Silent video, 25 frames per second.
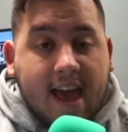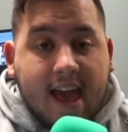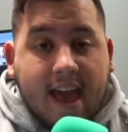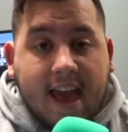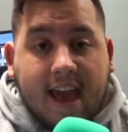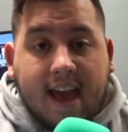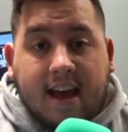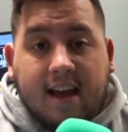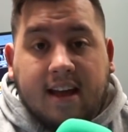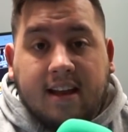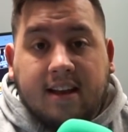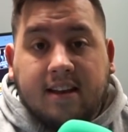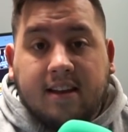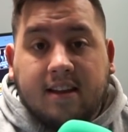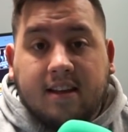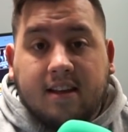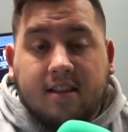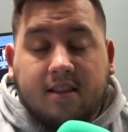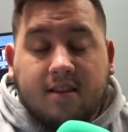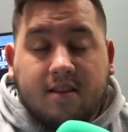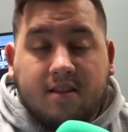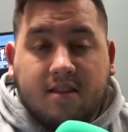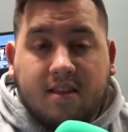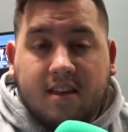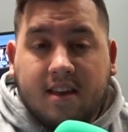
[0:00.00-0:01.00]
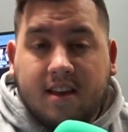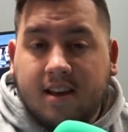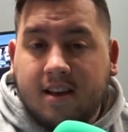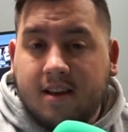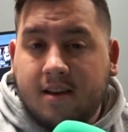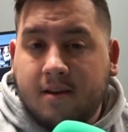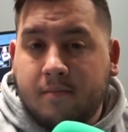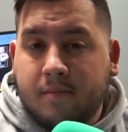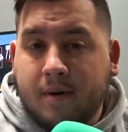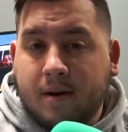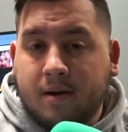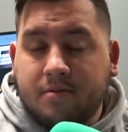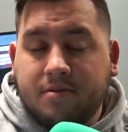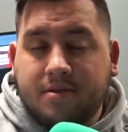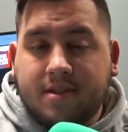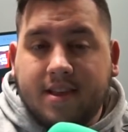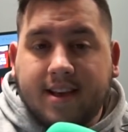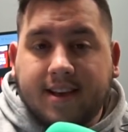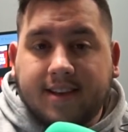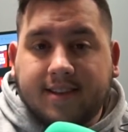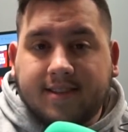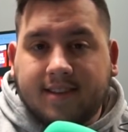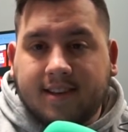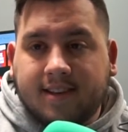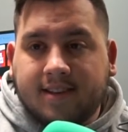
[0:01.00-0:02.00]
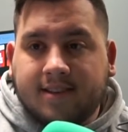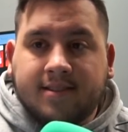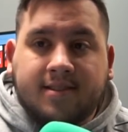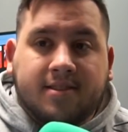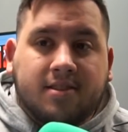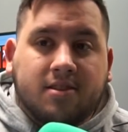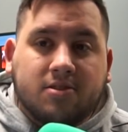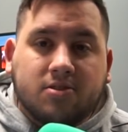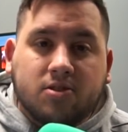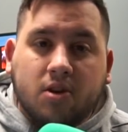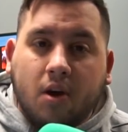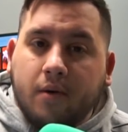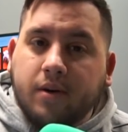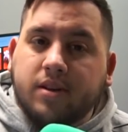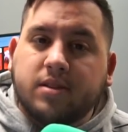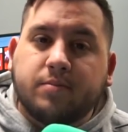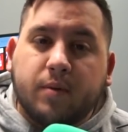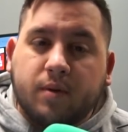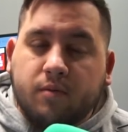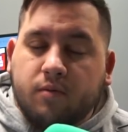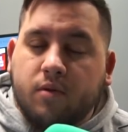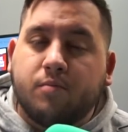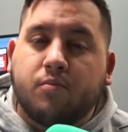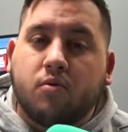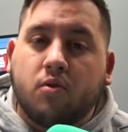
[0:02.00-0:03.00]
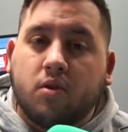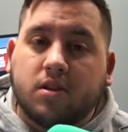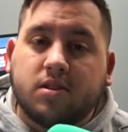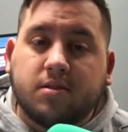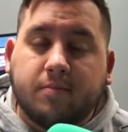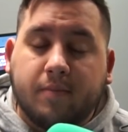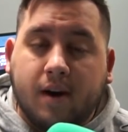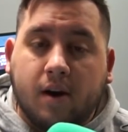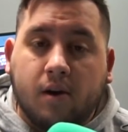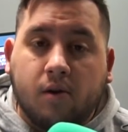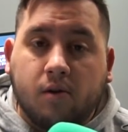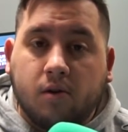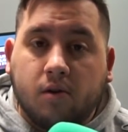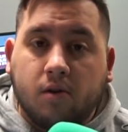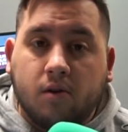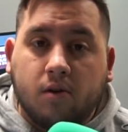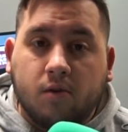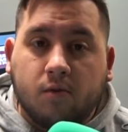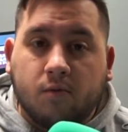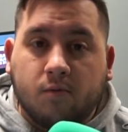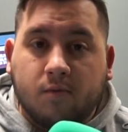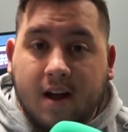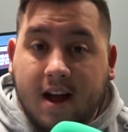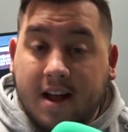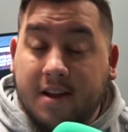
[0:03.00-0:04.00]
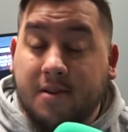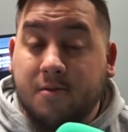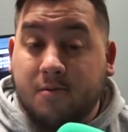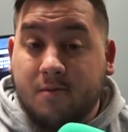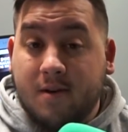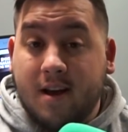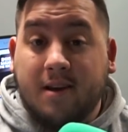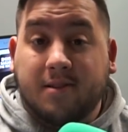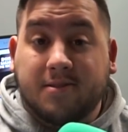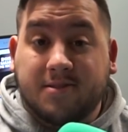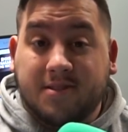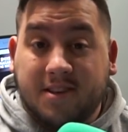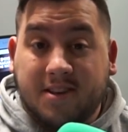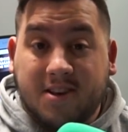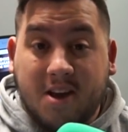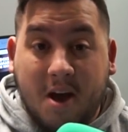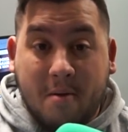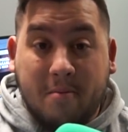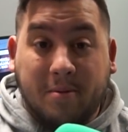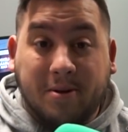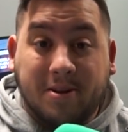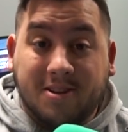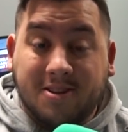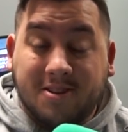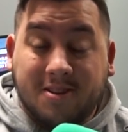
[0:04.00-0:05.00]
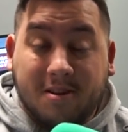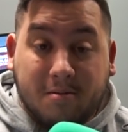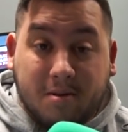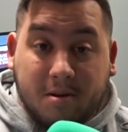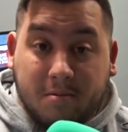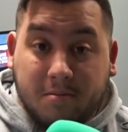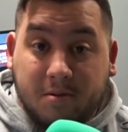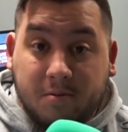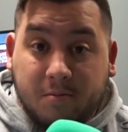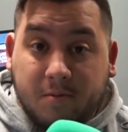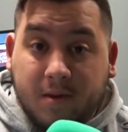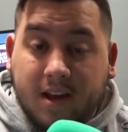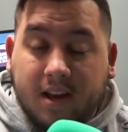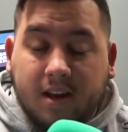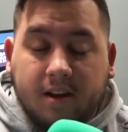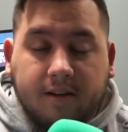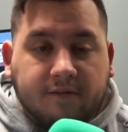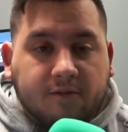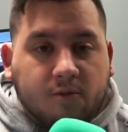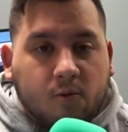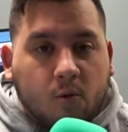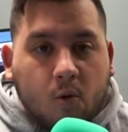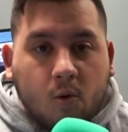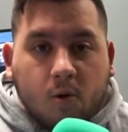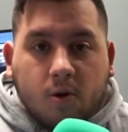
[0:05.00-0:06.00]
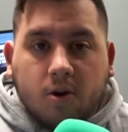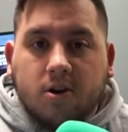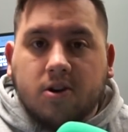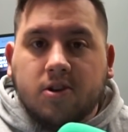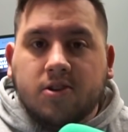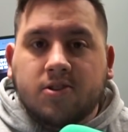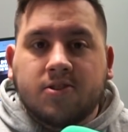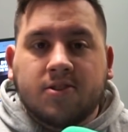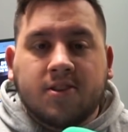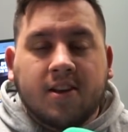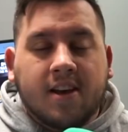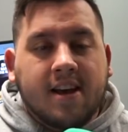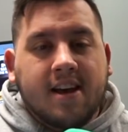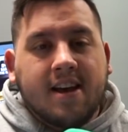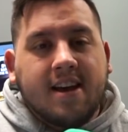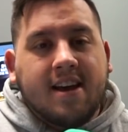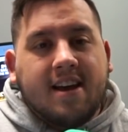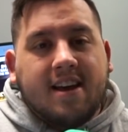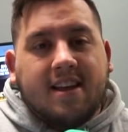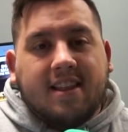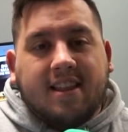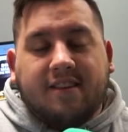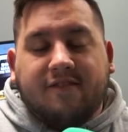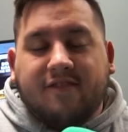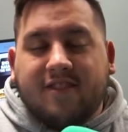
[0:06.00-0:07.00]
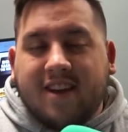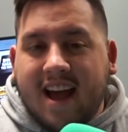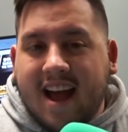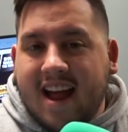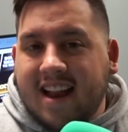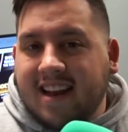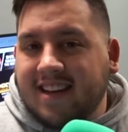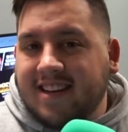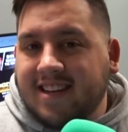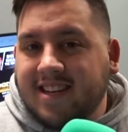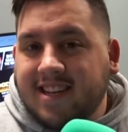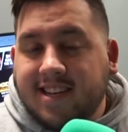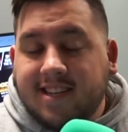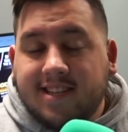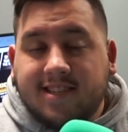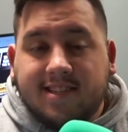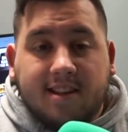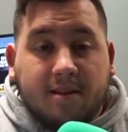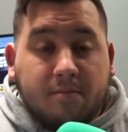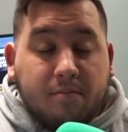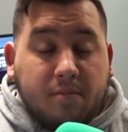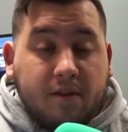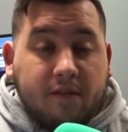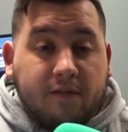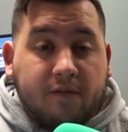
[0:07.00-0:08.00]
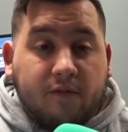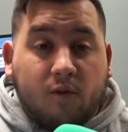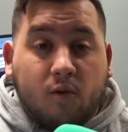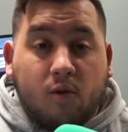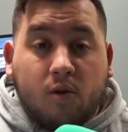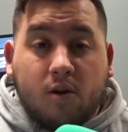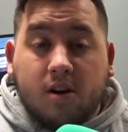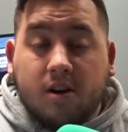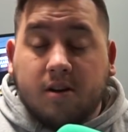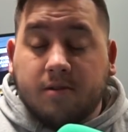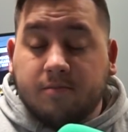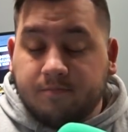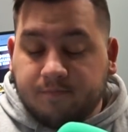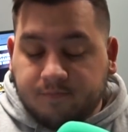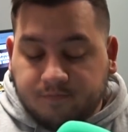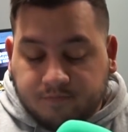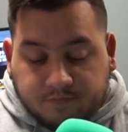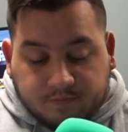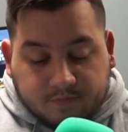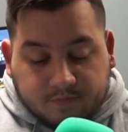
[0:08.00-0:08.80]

And the thing about this is there's always been reports about Ronda Rousey coming to WWE. And of course, they've kind of teased it before.